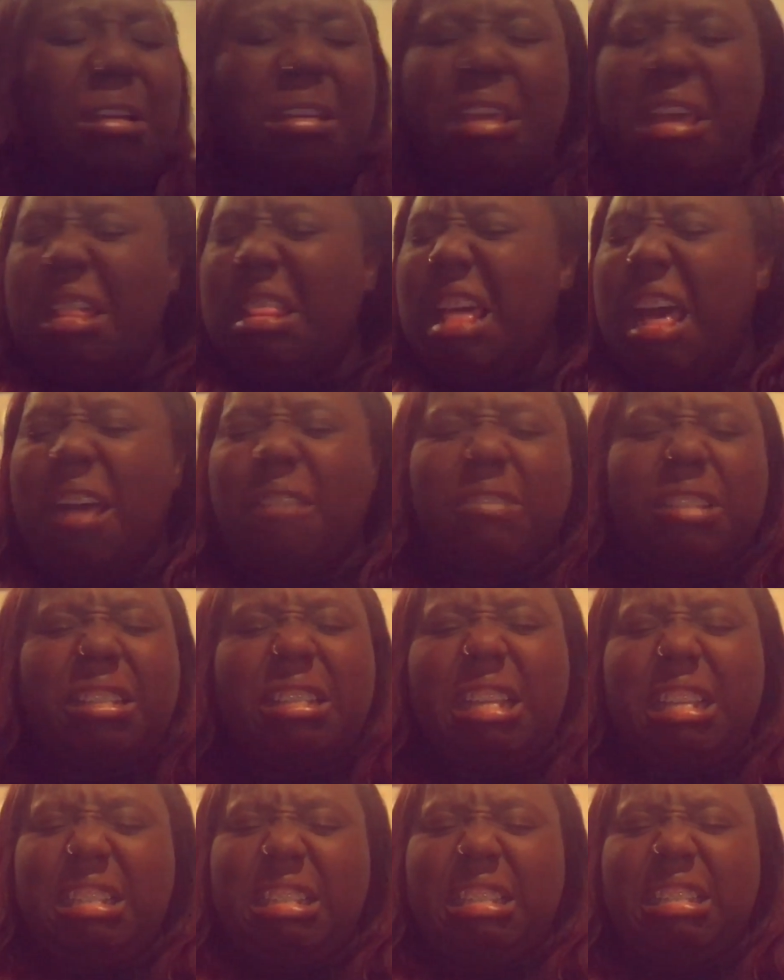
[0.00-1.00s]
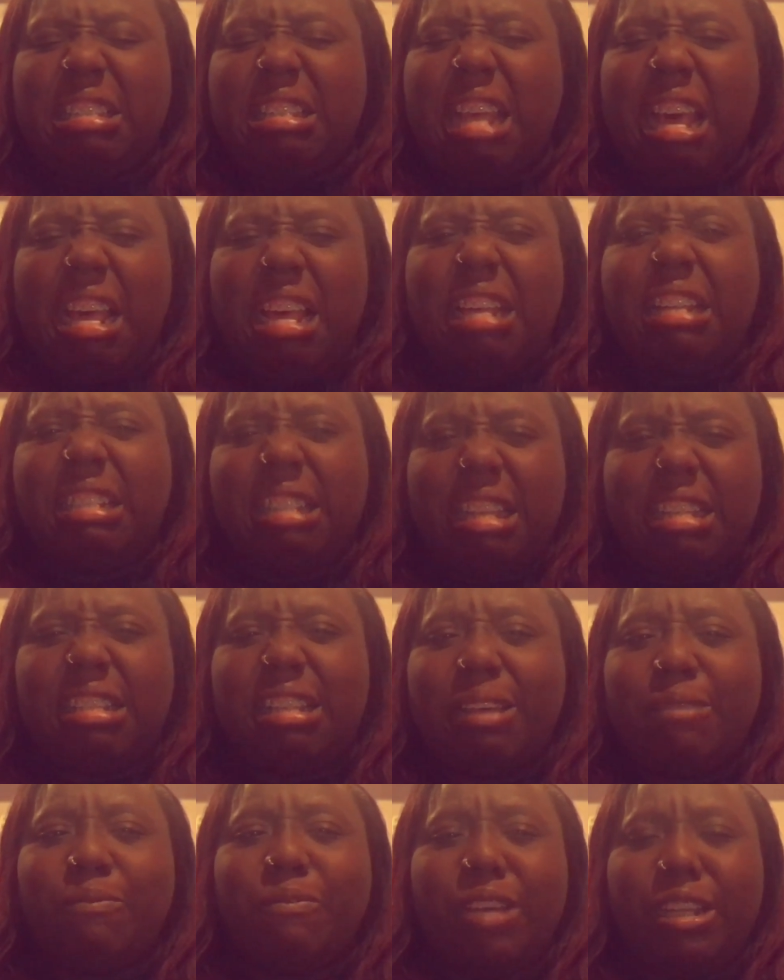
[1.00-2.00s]
Yeah, the aftertaste is not. It tastes
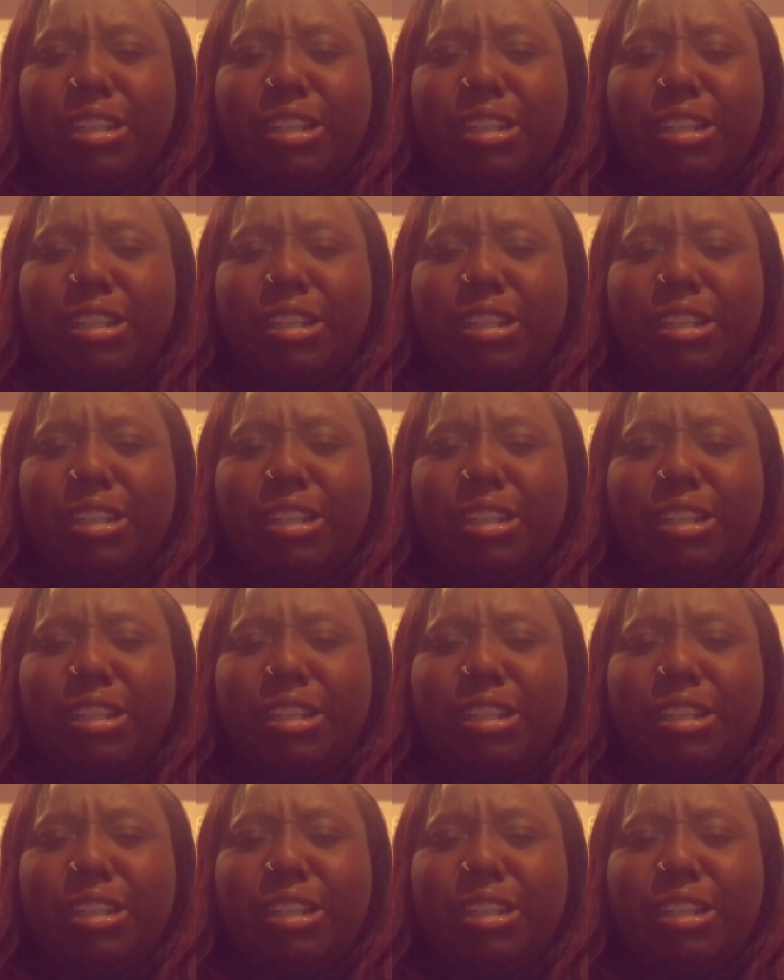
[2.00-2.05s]
like